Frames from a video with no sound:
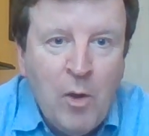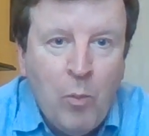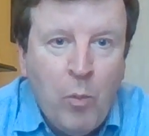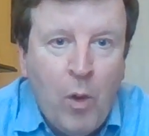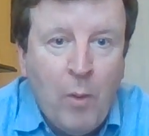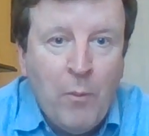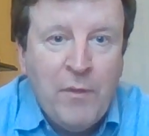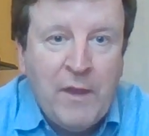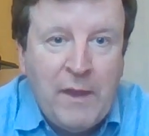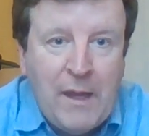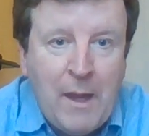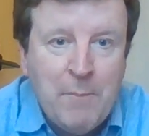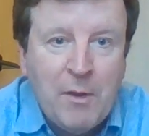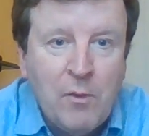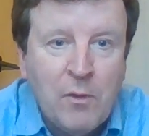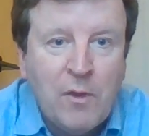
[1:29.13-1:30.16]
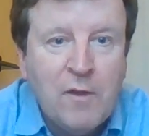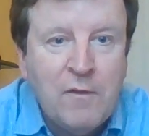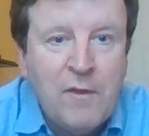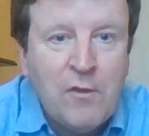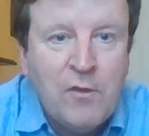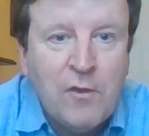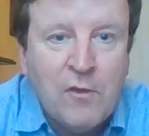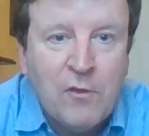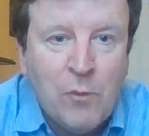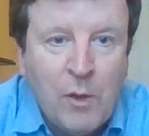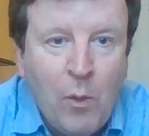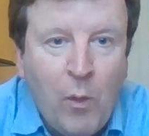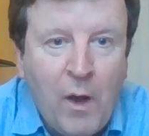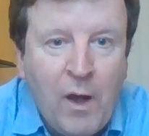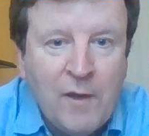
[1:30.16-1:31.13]
What were the chemical conditions
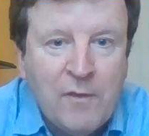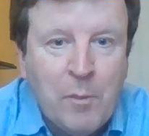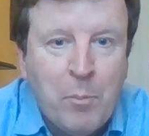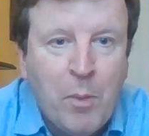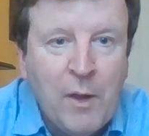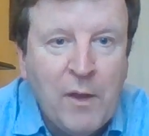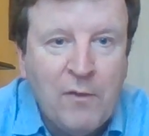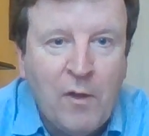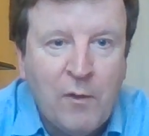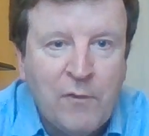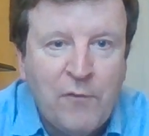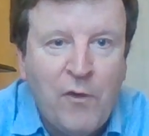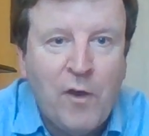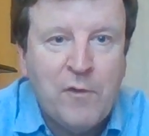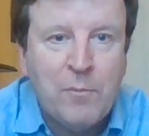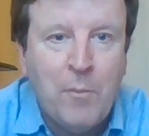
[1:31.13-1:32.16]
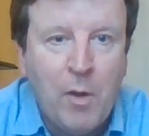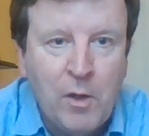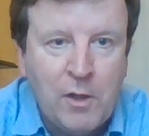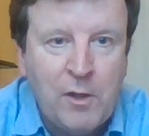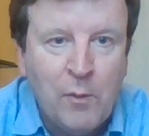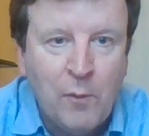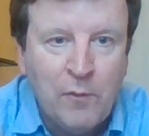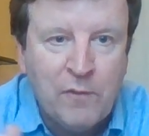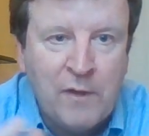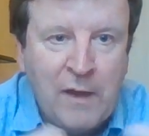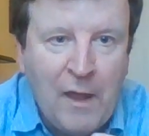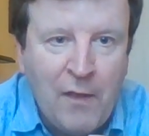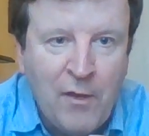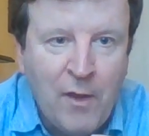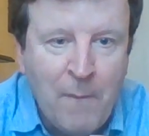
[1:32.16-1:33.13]
required to bring those first molecules
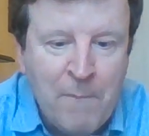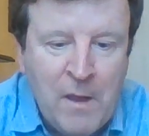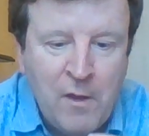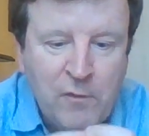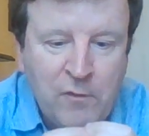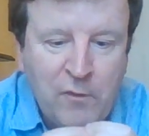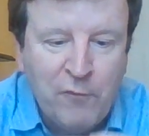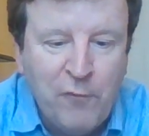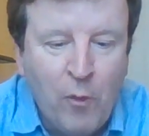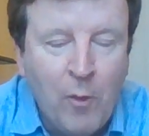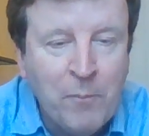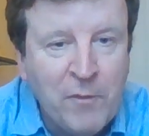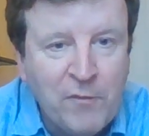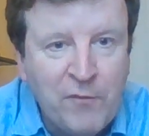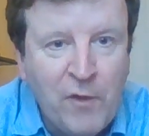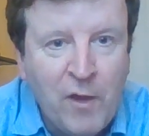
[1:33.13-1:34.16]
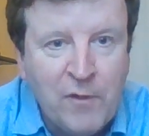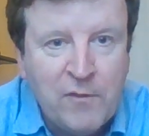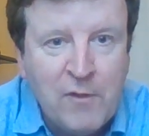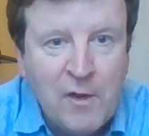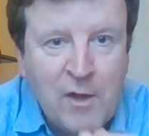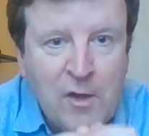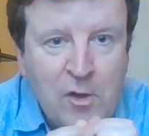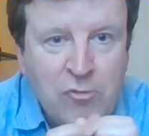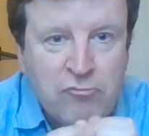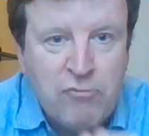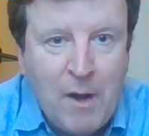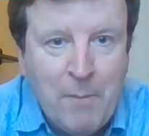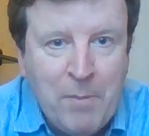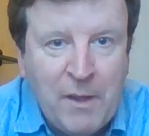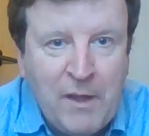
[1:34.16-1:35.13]
together to form the first
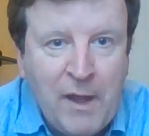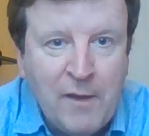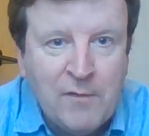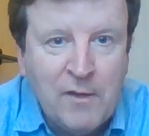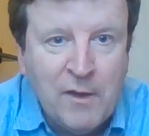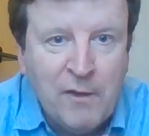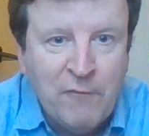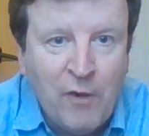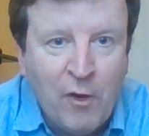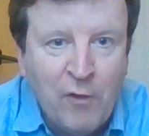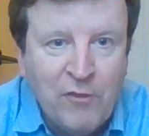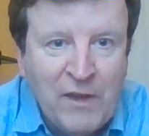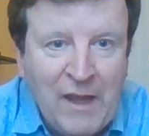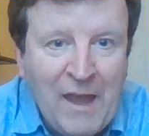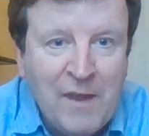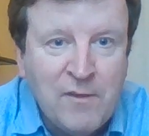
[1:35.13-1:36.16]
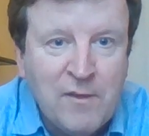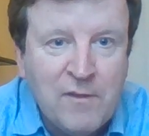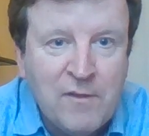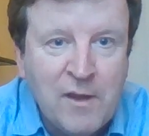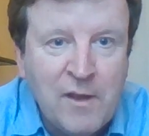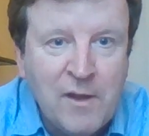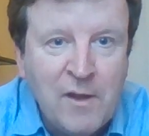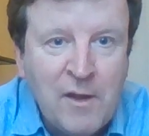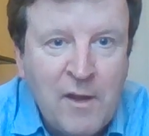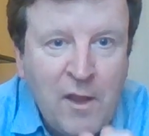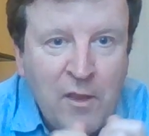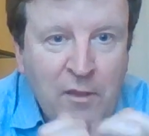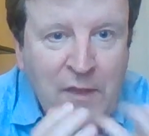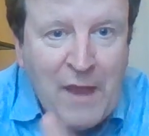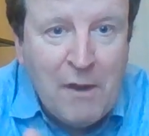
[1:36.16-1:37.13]
replicating, evolving entity?
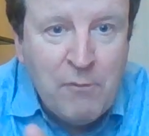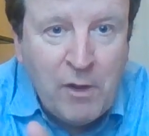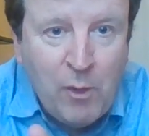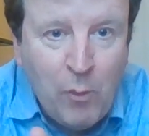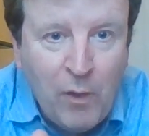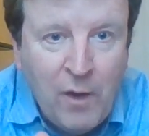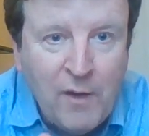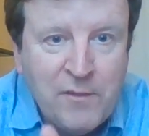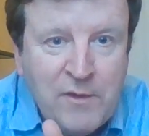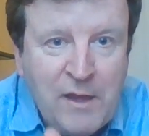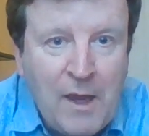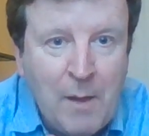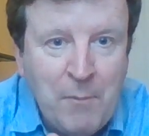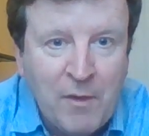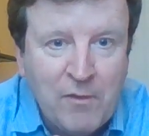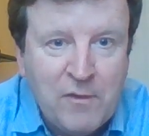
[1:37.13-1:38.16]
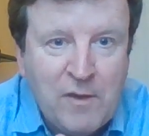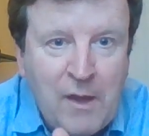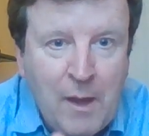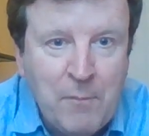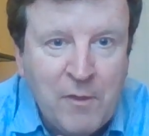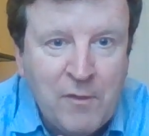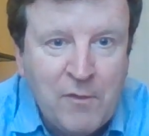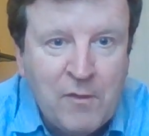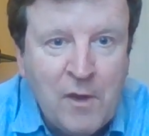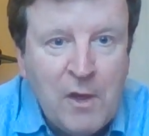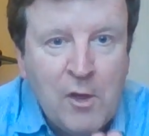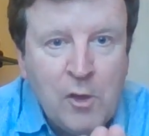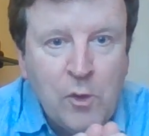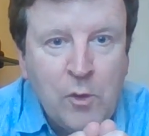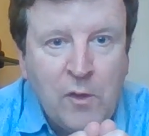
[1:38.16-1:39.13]
That requires chemists, chemists
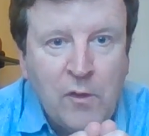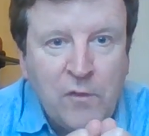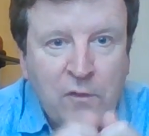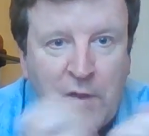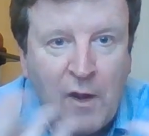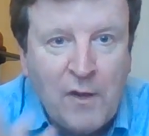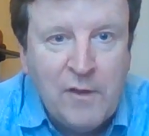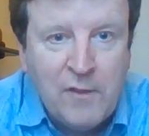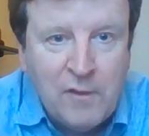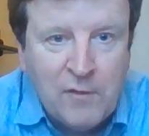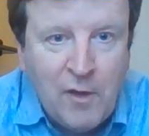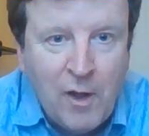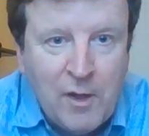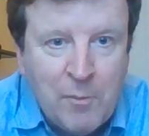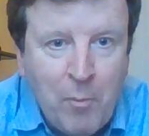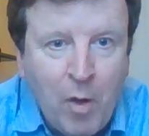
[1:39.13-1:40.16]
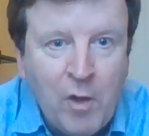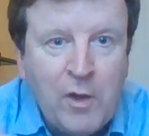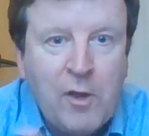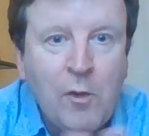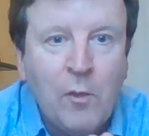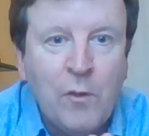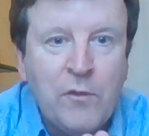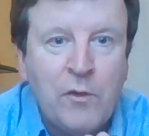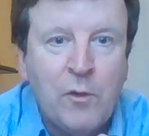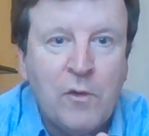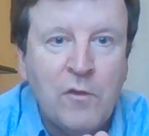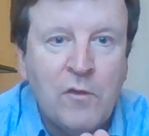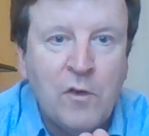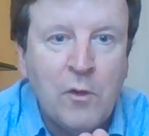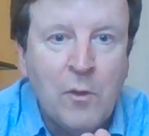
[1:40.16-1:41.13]
who can study these early molecules, who
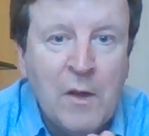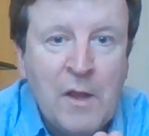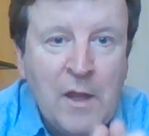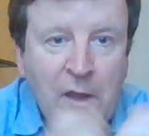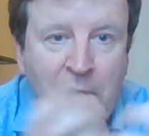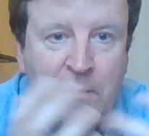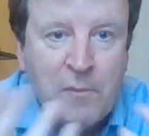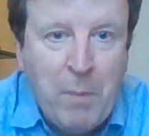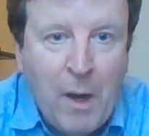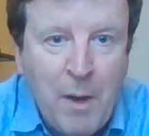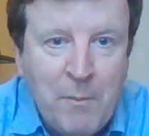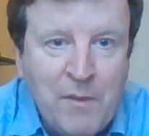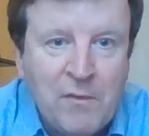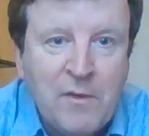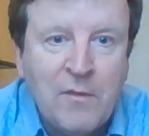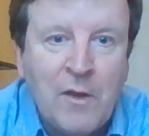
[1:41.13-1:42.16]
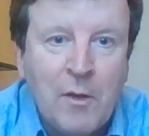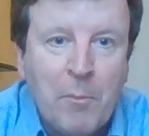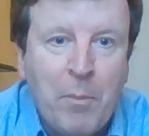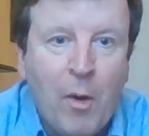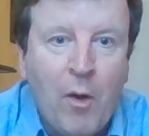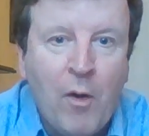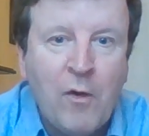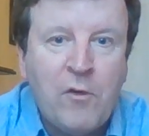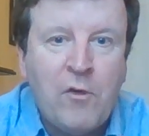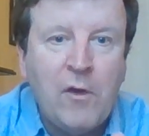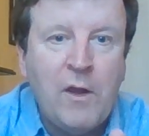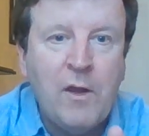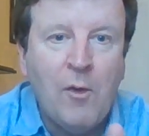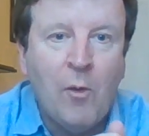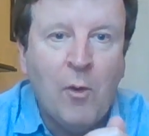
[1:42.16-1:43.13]
can do experiments in the
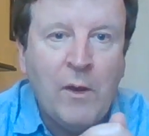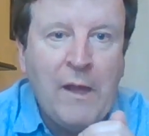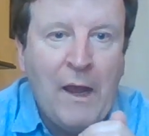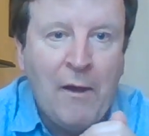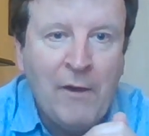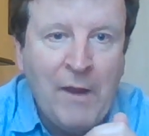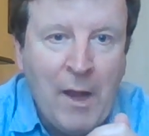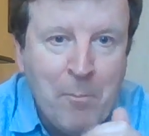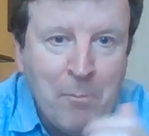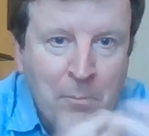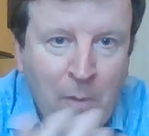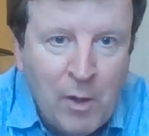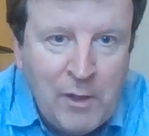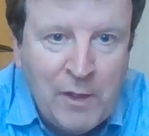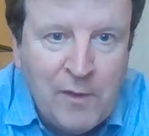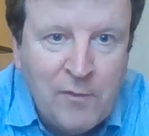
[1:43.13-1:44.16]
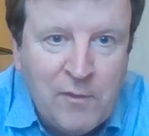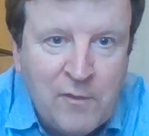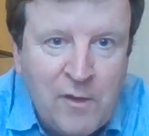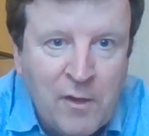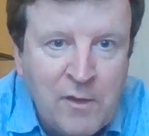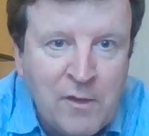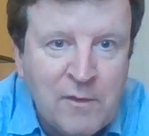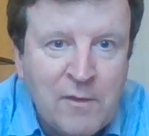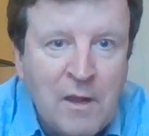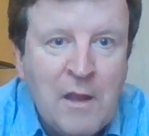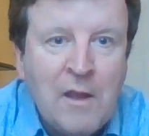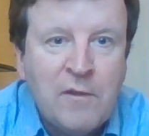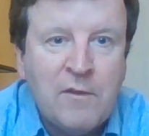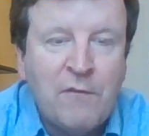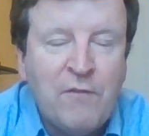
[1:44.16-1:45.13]
laboratory or carry out modeling studies
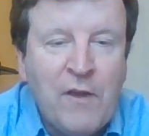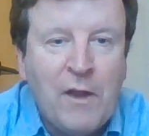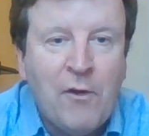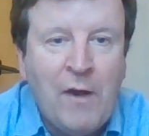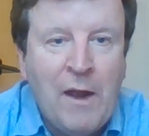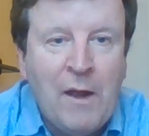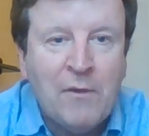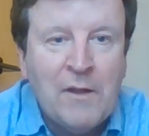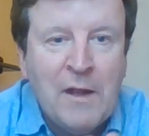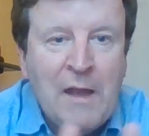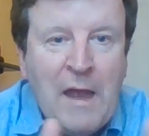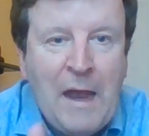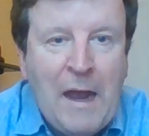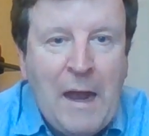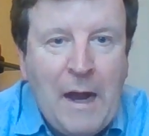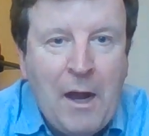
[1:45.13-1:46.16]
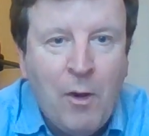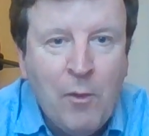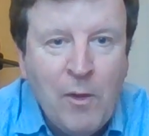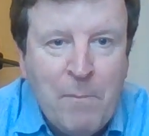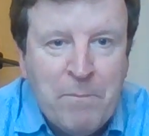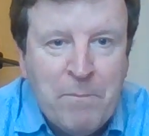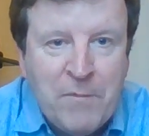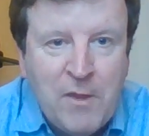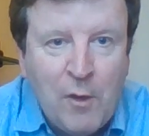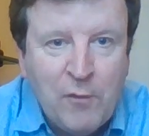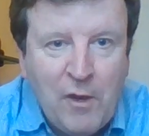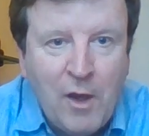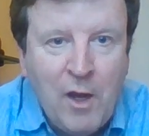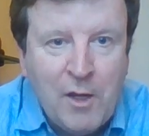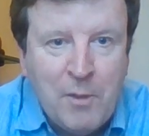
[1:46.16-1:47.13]
to figure out how those
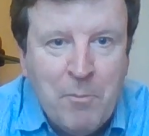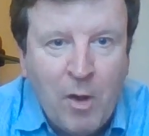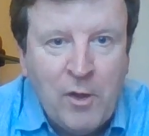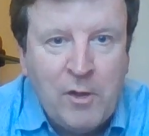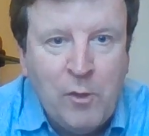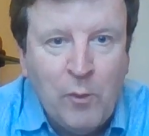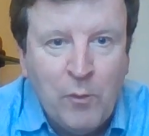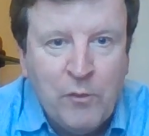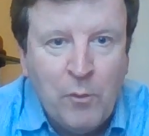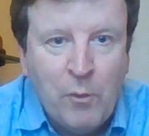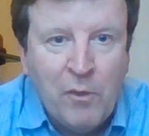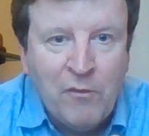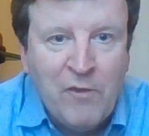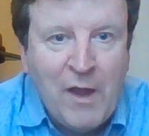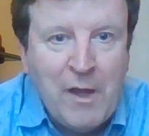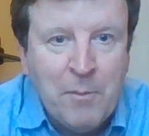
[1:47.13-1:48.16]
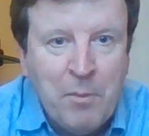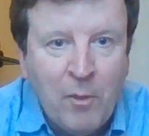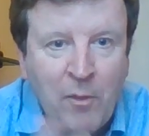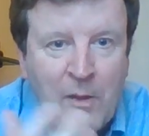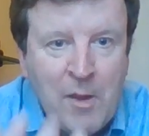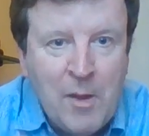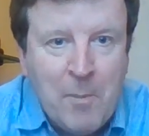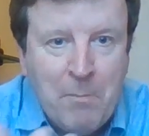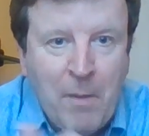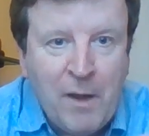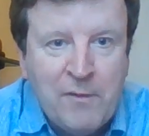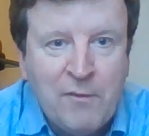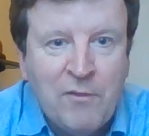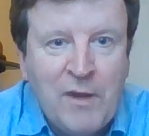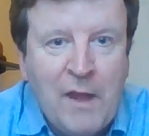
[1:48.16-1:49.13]
early molecules that were available
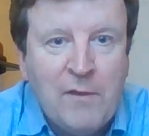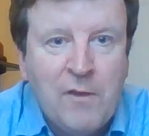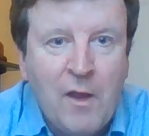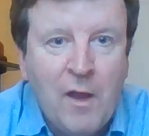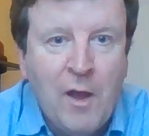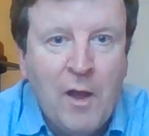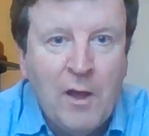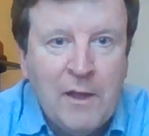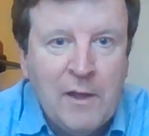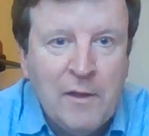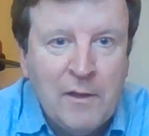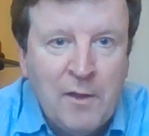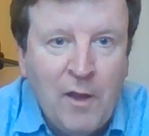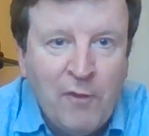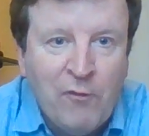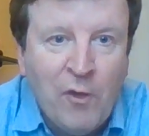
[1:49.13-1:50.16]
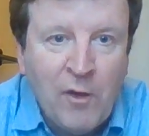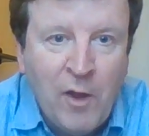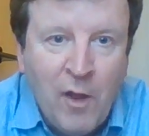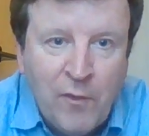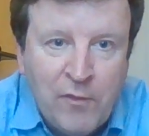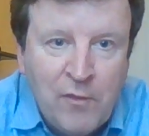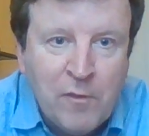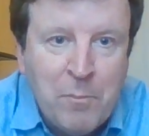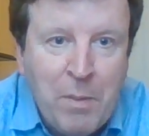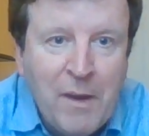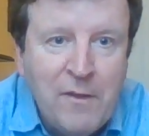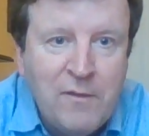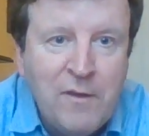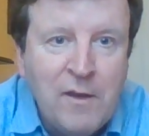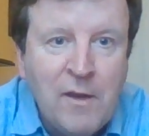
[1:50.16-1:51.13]
might have led to early life on Earth. So there's
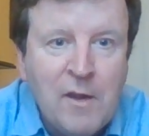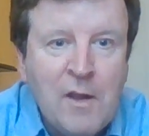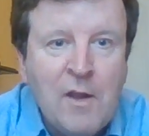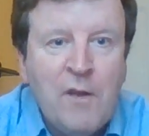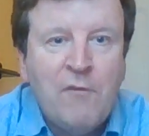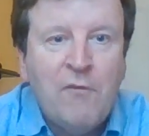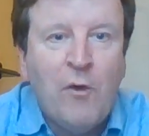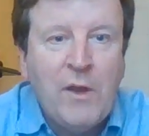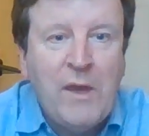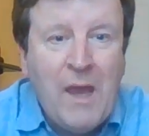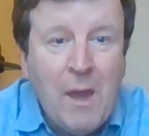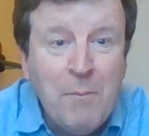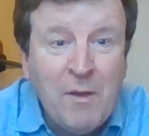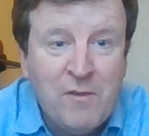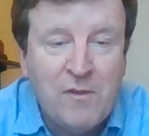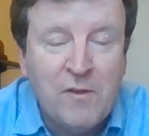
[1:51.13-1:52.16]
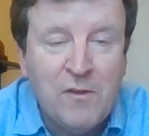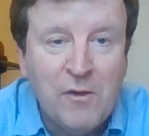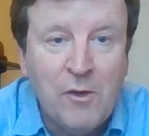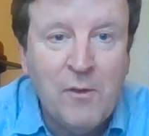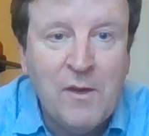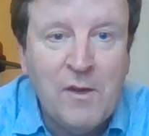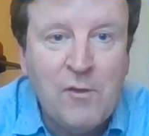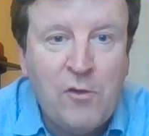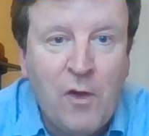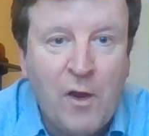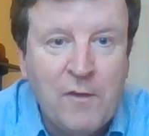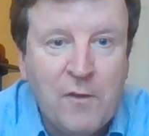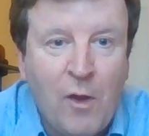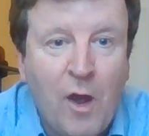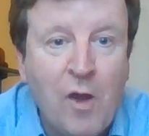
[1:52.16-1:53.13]
plenty for chemists to do in
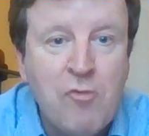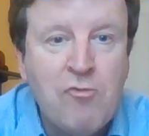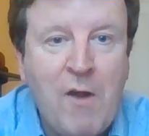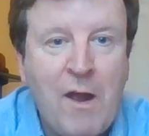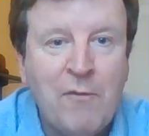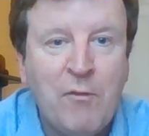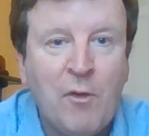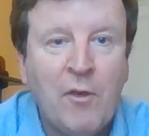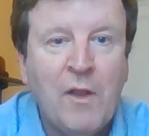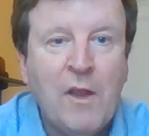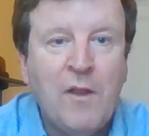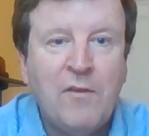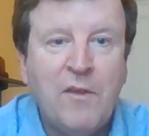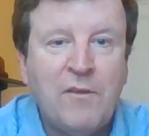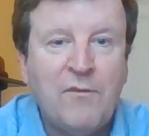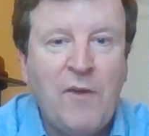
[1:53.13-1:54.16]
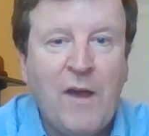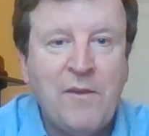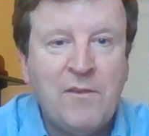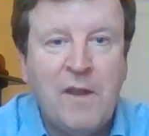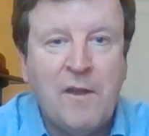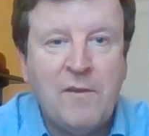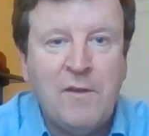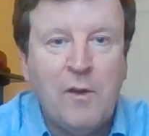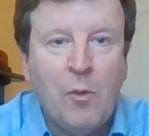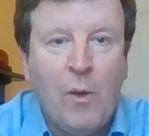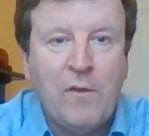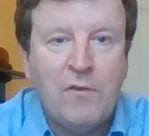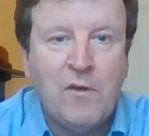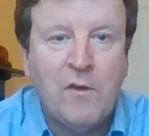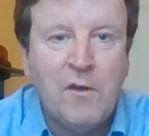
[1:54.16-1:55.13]
trying to unravel this fascinating
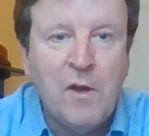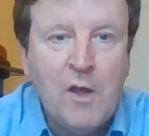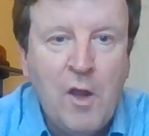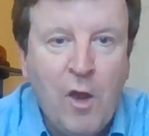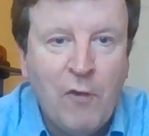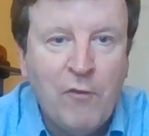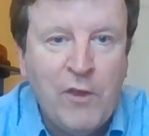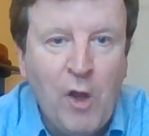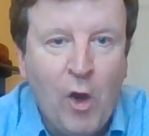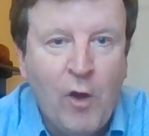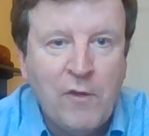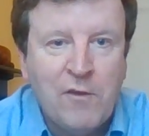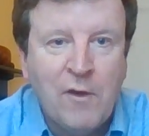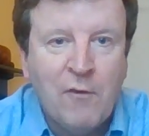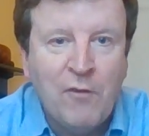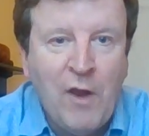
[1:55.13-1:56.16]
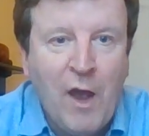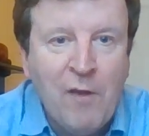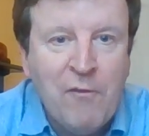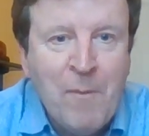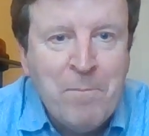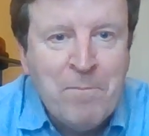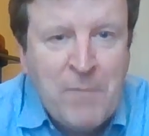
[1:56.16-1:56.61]
question of the origin of life.